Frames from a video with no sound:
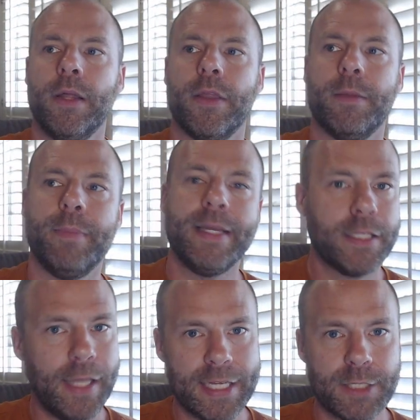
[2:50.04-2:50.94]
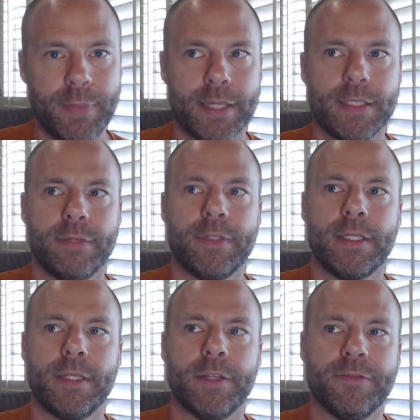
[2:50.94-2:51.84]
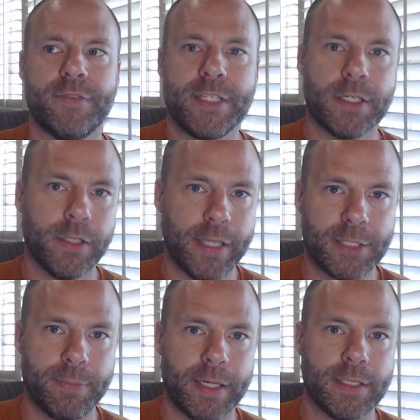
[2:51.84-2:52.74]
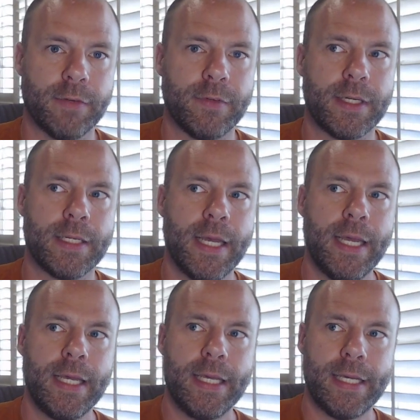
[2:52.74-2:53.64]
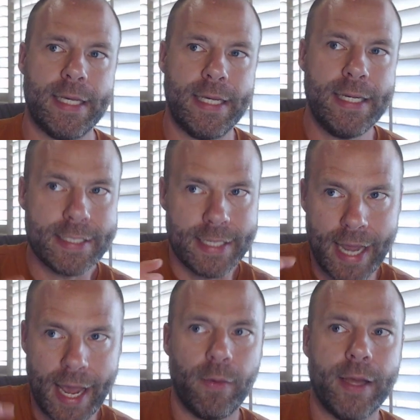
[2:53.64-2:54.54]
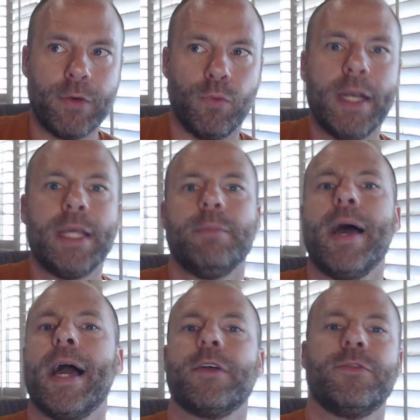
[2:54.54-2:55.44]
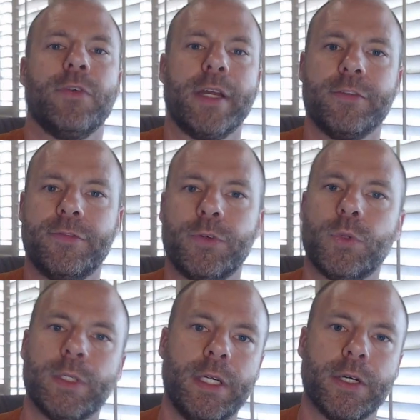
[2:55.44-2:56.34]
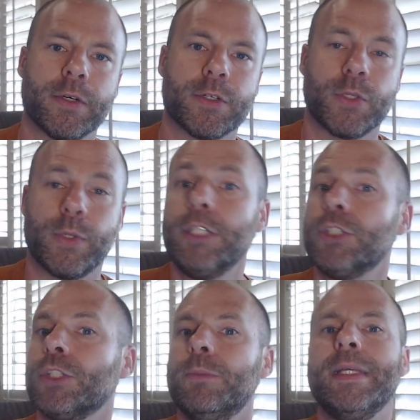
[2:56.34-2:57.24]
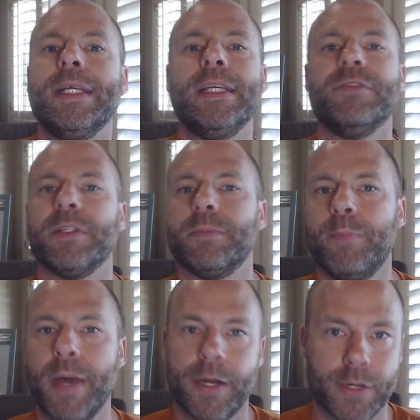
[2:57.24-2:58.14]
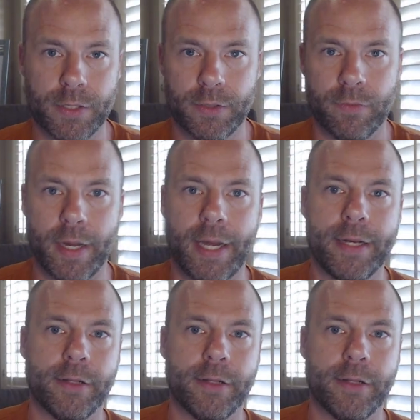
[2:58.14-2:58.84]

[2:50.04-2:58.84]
the mental aspect of it, the physical aspect of it, he's now a running back for a full year, so he should be even better, right?